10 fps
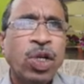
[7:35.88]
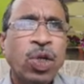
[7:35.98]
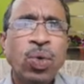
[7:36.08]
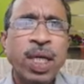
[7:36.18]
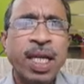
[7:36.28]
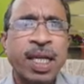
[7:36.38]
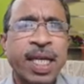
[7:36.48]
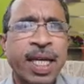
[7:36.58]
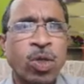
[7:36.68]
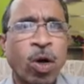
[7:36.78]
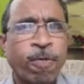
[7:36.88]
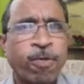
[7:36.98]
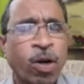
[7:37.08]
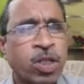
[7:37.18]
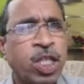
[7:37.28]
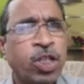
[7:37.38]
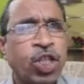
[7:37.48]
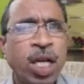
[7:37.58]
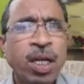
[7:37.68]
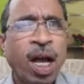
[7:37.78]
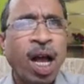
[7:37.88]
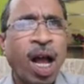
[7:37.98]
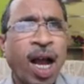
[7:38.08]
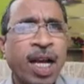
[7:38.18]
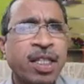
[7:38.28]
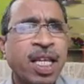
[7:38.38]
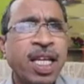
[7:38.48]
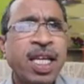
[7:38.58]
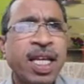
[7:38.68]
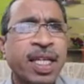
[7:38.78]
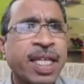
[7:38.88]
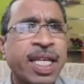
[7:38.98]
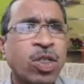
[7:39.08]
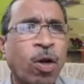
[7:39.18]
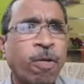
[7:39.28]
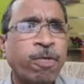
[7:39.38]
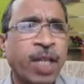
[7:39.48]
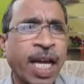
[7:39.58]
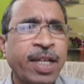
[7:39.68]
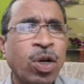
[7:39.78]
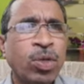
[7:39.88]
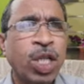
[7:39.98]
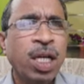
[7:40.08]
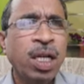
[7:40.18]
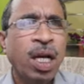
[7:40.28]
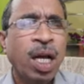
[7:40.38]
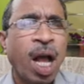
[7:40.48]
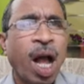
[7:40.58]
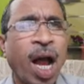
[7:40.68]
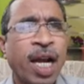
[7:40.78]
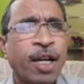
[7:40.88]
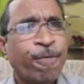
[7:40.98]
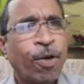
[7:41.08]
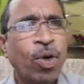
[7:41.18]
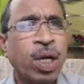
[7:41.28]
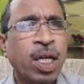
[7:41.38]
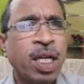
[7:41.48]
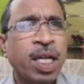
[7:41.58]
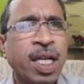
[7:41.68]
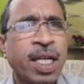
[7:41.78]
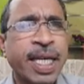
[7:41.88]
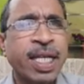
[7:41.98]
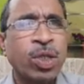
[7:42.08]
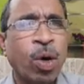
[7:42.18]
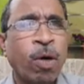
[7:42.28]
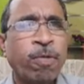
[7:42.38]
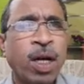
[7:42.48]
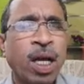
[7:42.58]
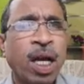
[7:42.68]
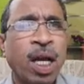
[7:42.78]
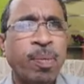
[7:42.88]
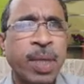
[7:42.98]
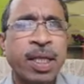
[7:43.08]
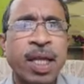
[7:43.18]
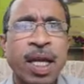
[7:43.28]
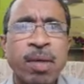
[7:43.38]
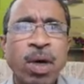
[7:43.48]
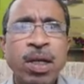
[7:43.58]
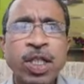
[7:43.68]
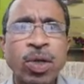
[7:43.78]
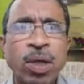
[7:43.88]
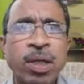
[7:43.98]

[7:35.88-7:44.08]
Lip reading: 2 in case of oxygen and 3 in case of nitrogen and 4 in case of a methane molecule.